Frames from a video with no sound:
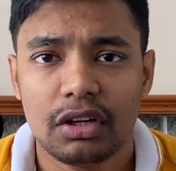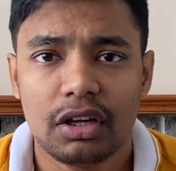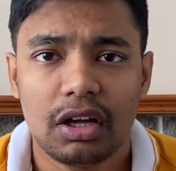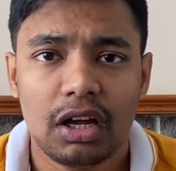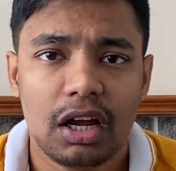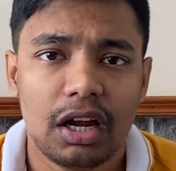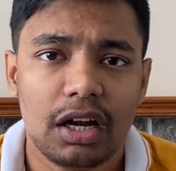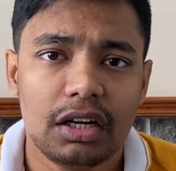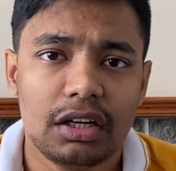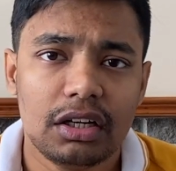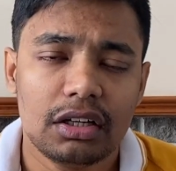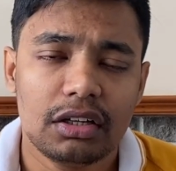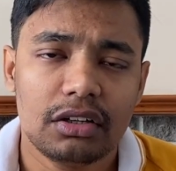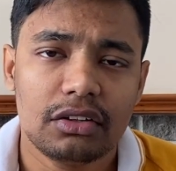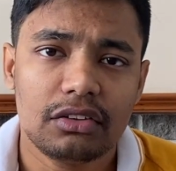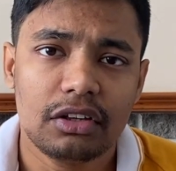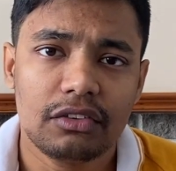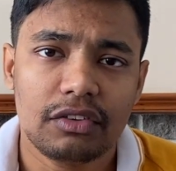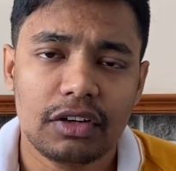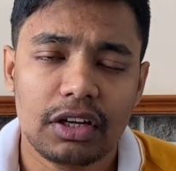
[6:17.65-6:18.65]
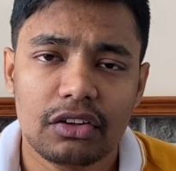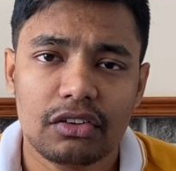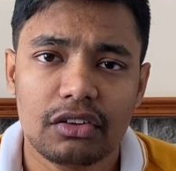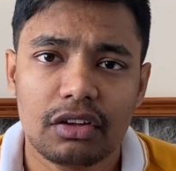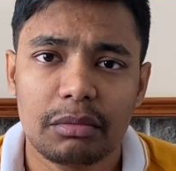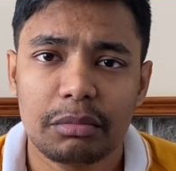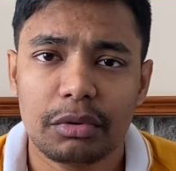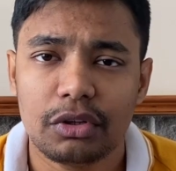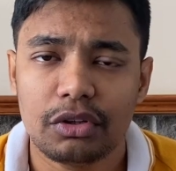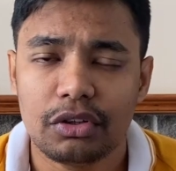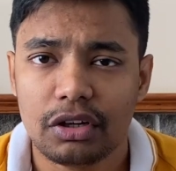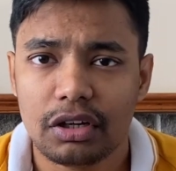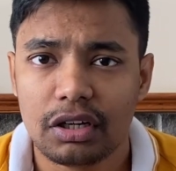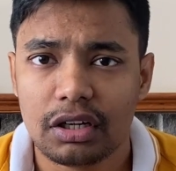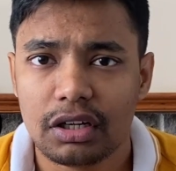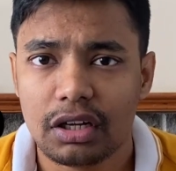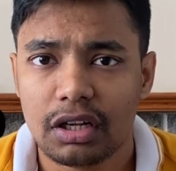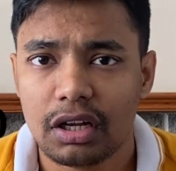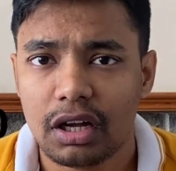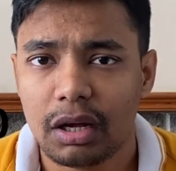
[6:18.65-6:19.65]
And say for example you
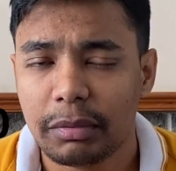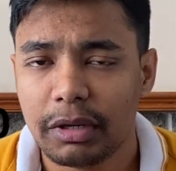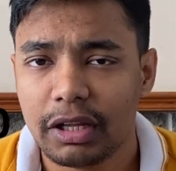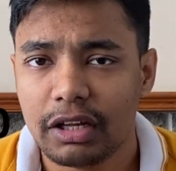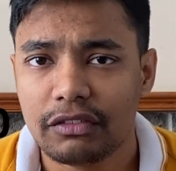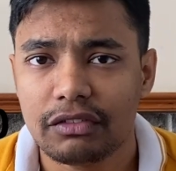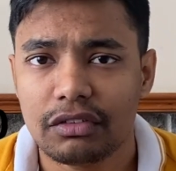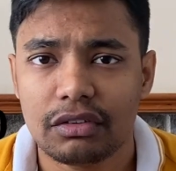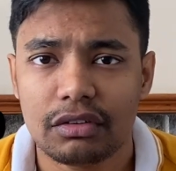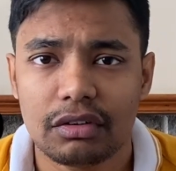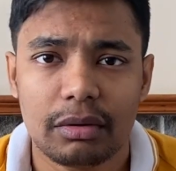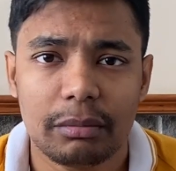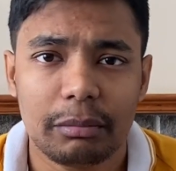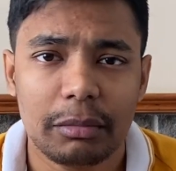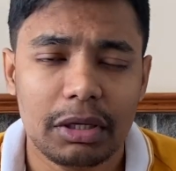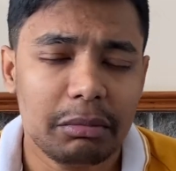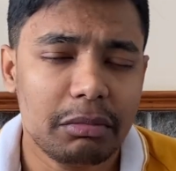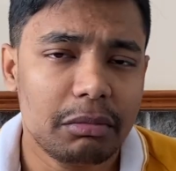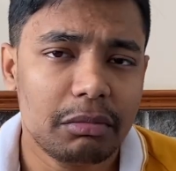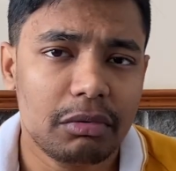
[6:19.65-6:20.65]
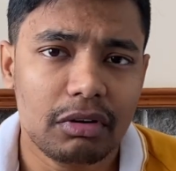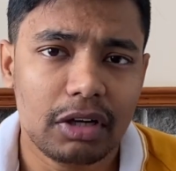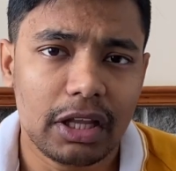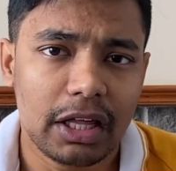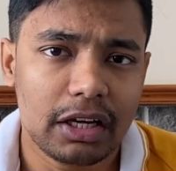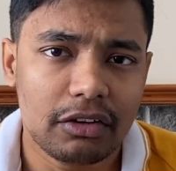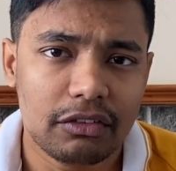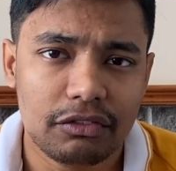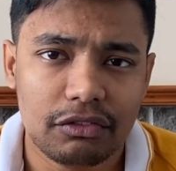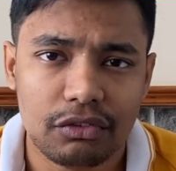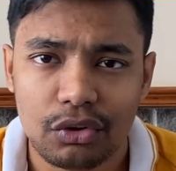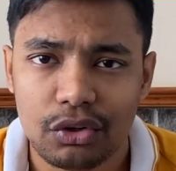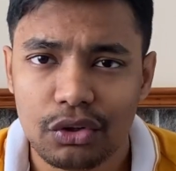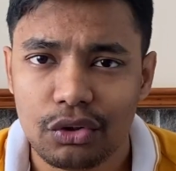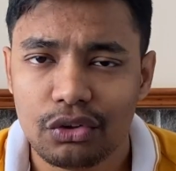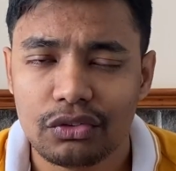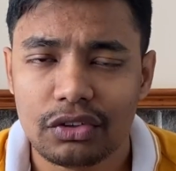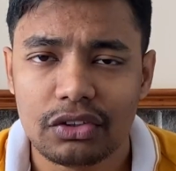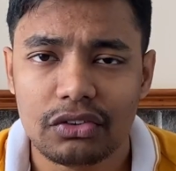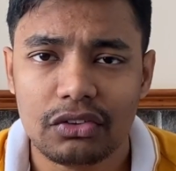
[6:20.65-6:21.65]
are applying for a minimum of like 4
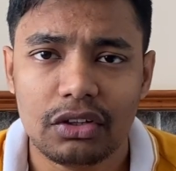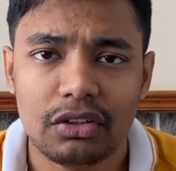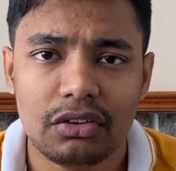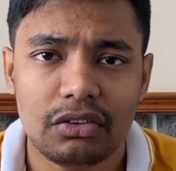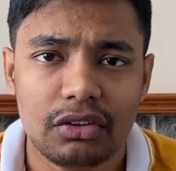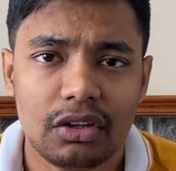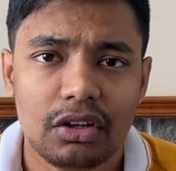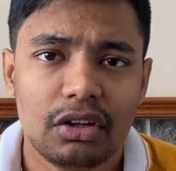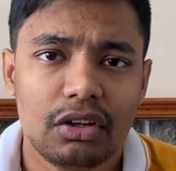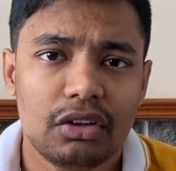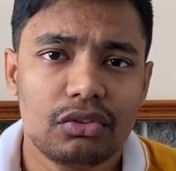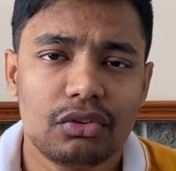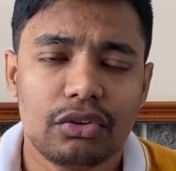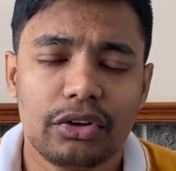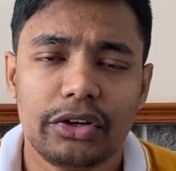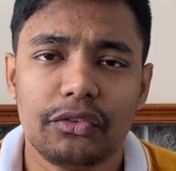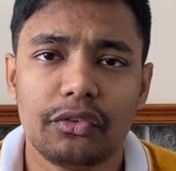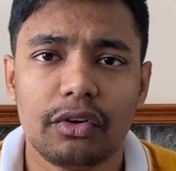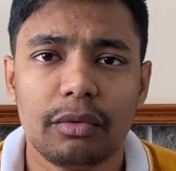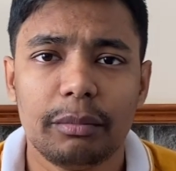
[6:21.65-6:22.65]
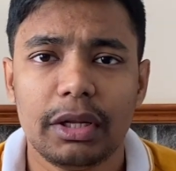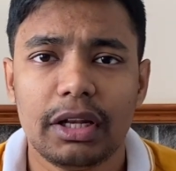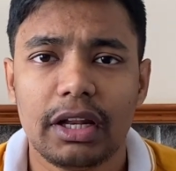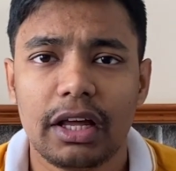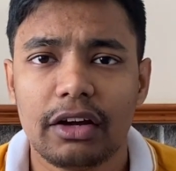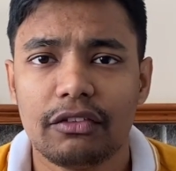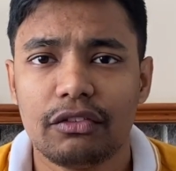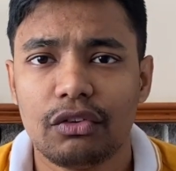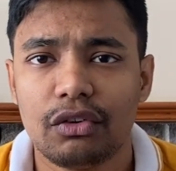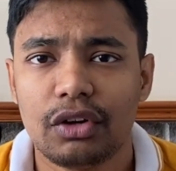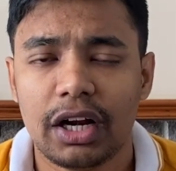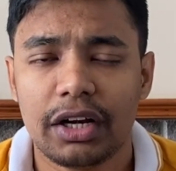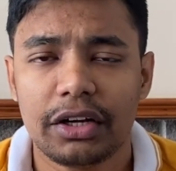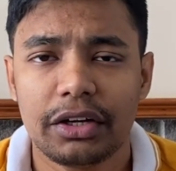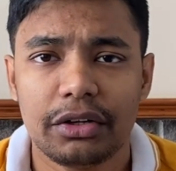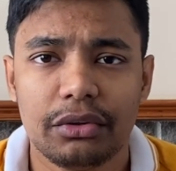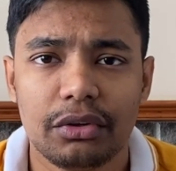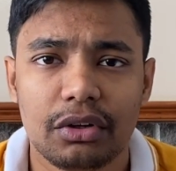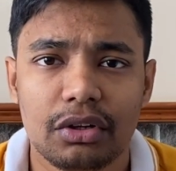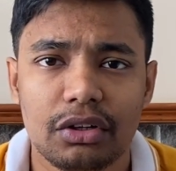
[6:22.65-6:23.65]
universities, so it would be like
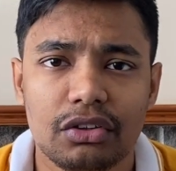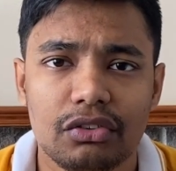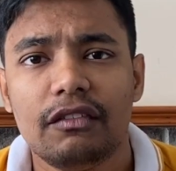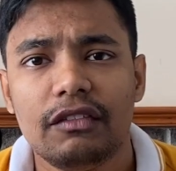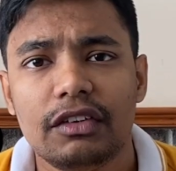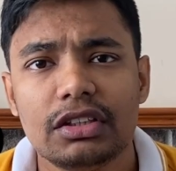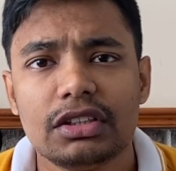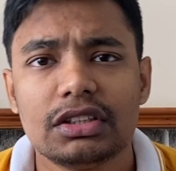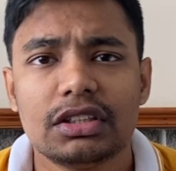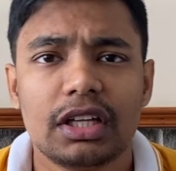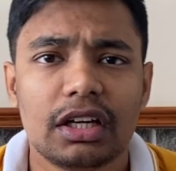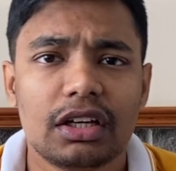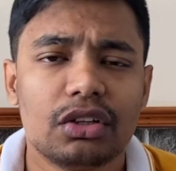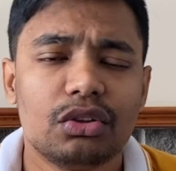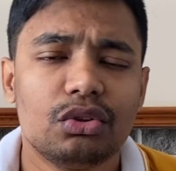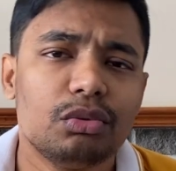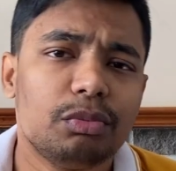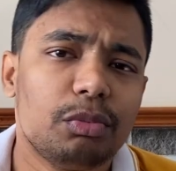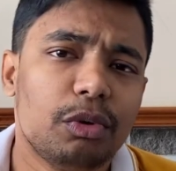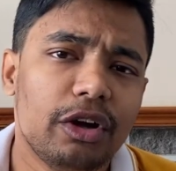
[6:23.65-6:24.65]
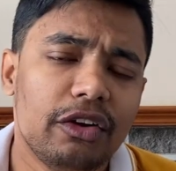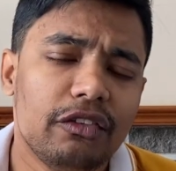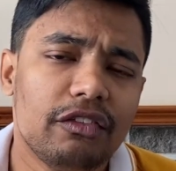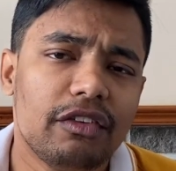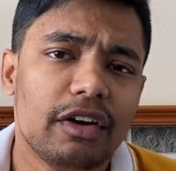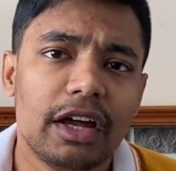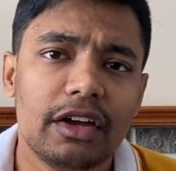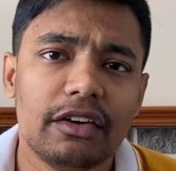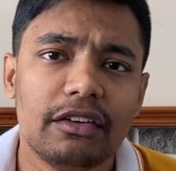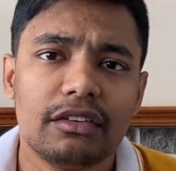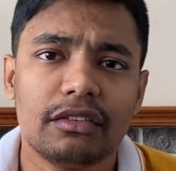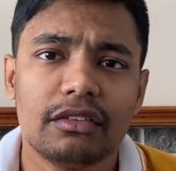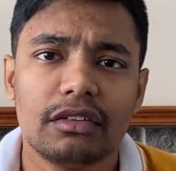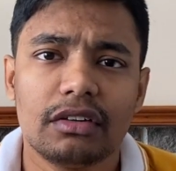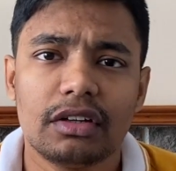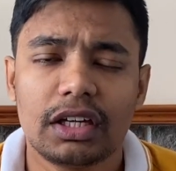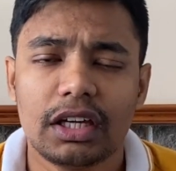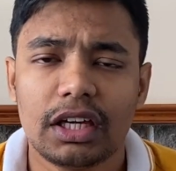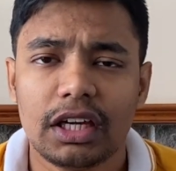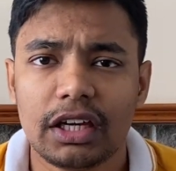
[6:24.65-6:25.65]
$400, which is like a
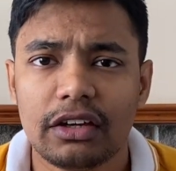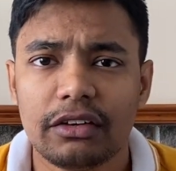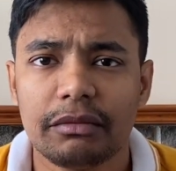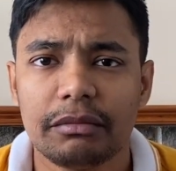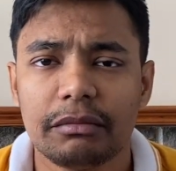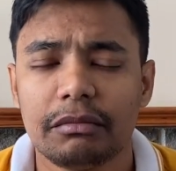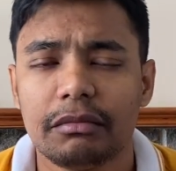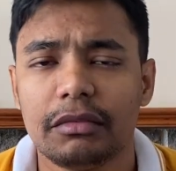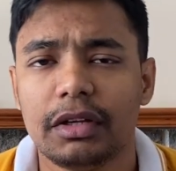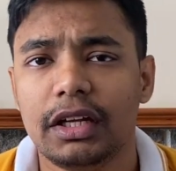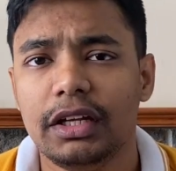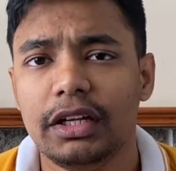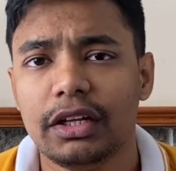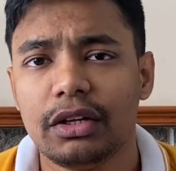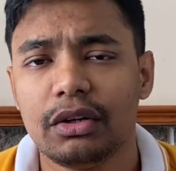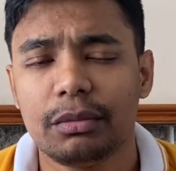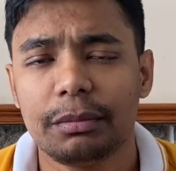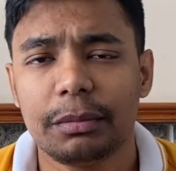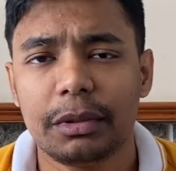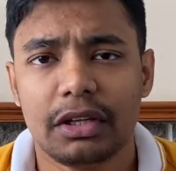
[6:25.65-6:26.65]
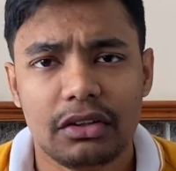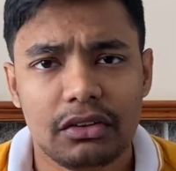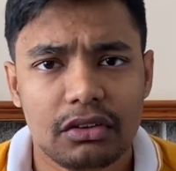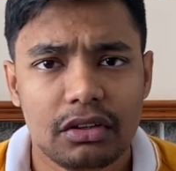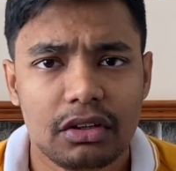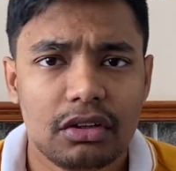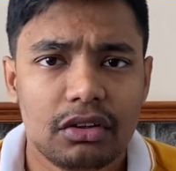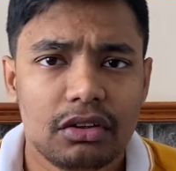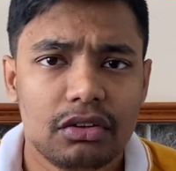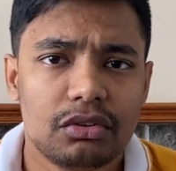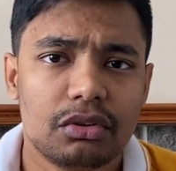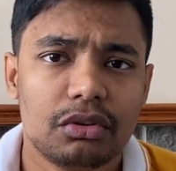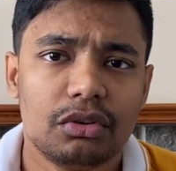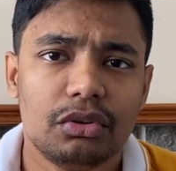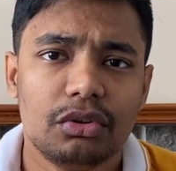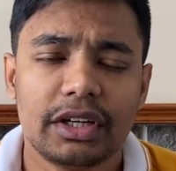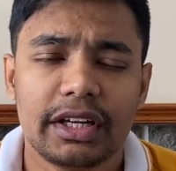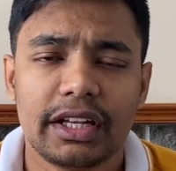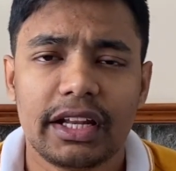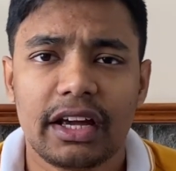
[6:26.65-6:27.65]
2.5k Indian rupees. So you
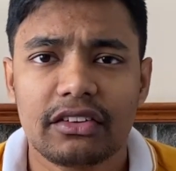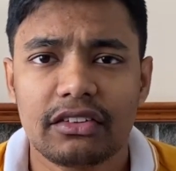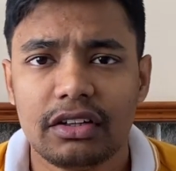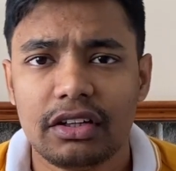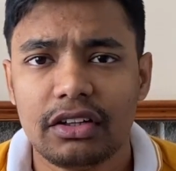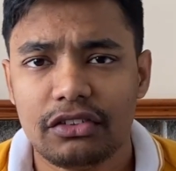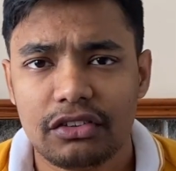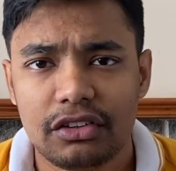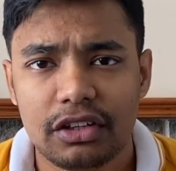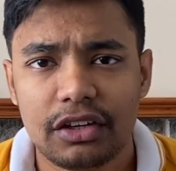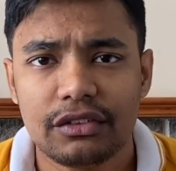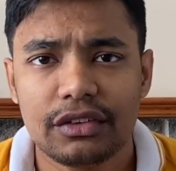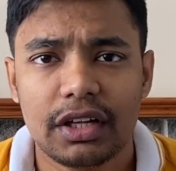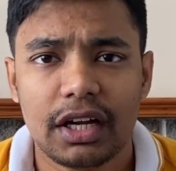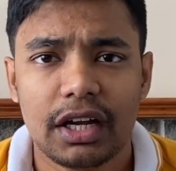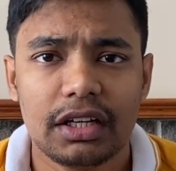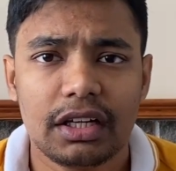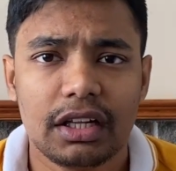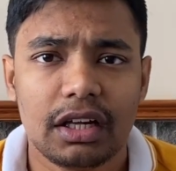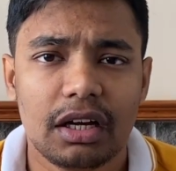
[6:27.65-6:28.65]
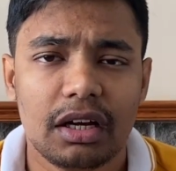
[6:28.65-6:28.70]
can actually save that